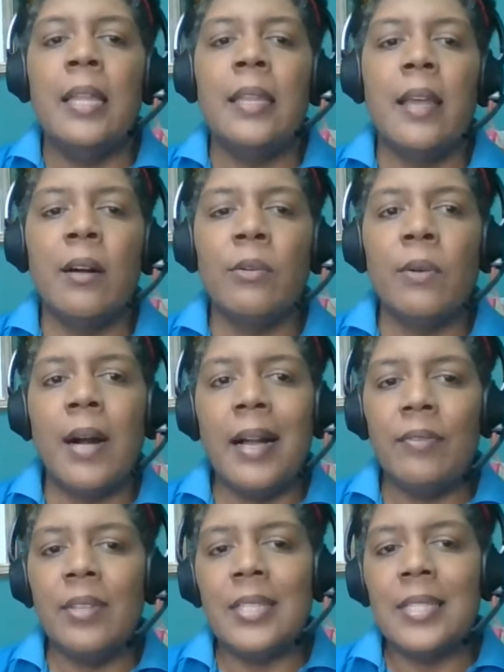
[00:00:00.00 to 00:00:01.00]
Now,
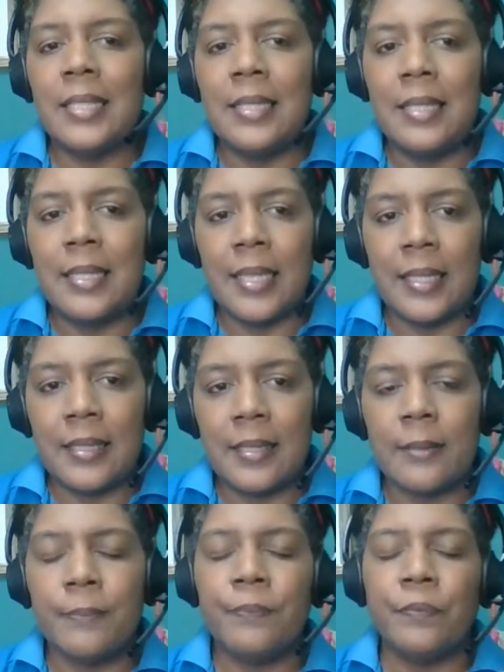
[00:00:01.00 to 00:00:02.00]
I've listed six,